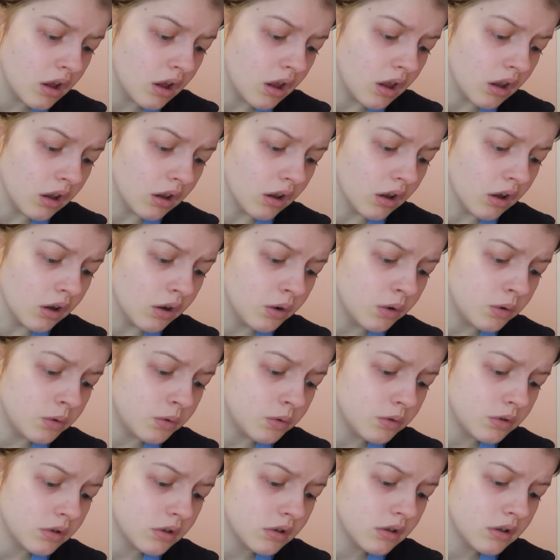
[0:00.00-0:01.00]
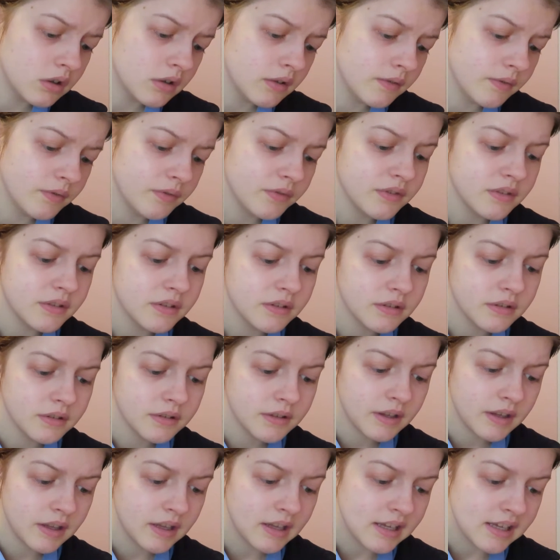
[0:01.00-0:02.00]
Hello?"
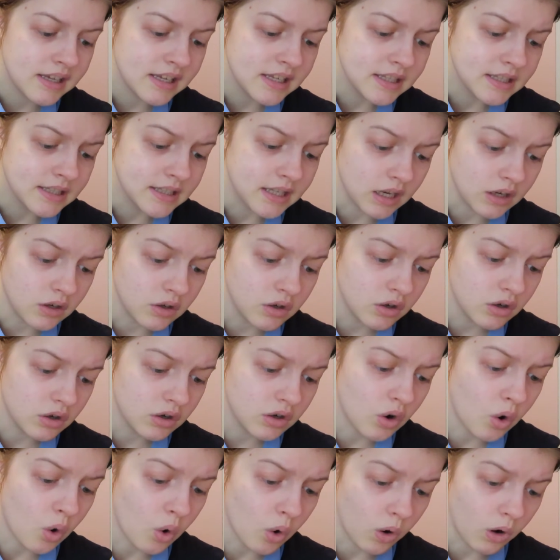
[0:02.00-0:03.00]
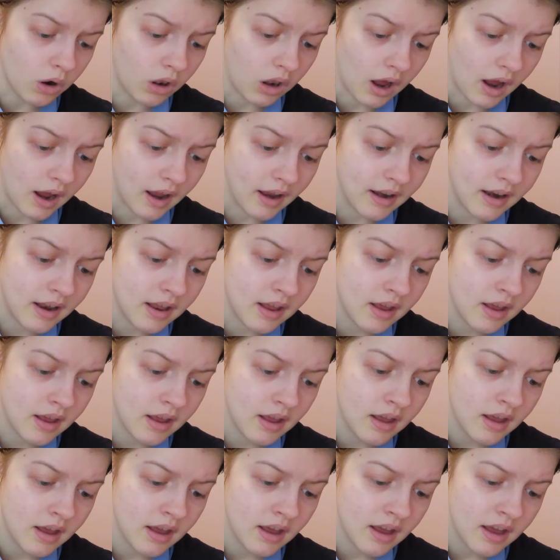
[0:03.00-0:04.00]
said Coraline.
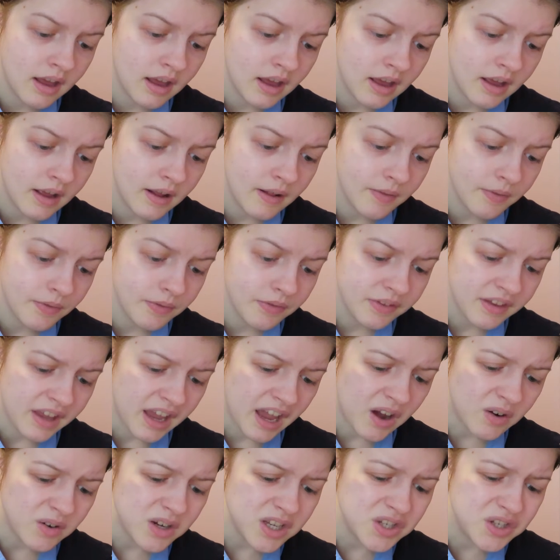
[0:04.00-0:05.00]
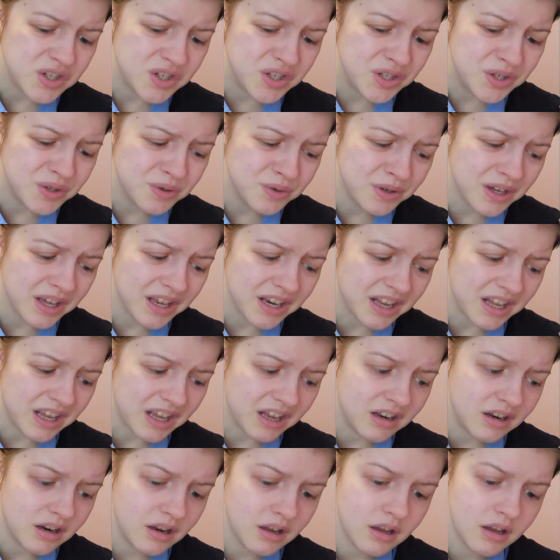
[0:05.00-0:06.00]
"How did you get
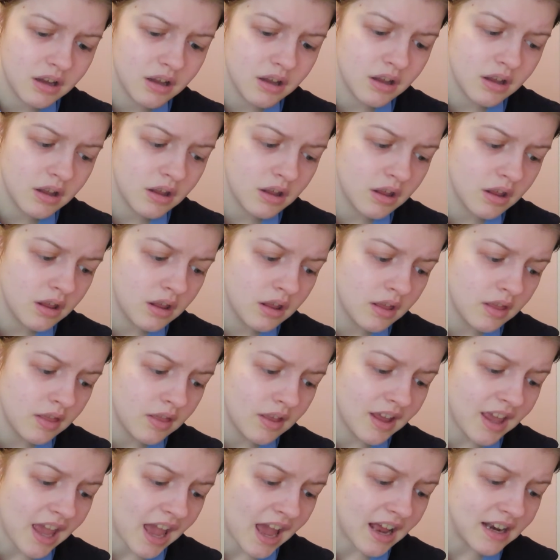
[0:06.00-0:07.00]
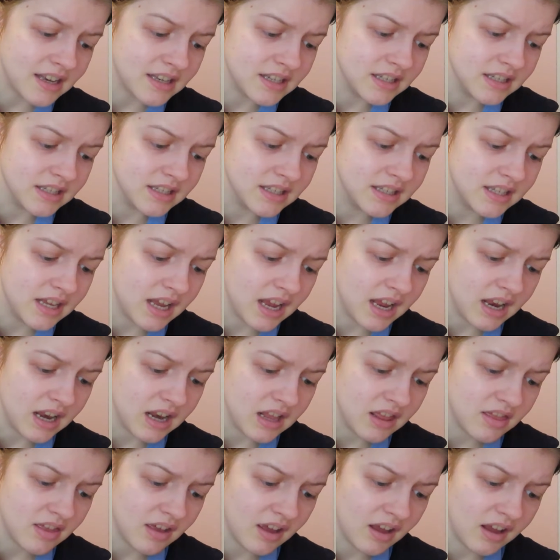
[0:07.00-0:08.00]
in?" The cat didn't say
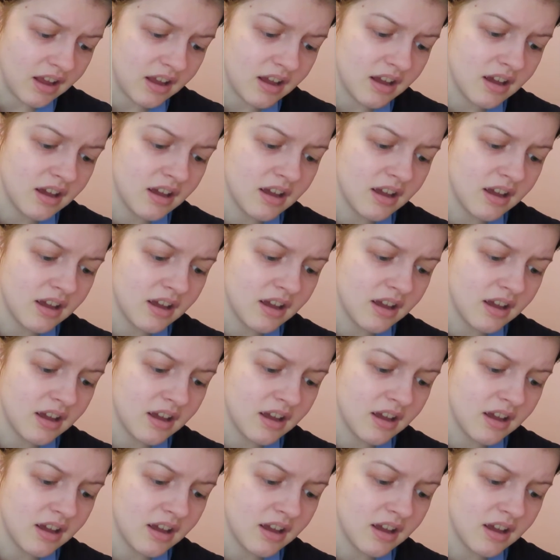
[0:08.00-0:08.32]
anything.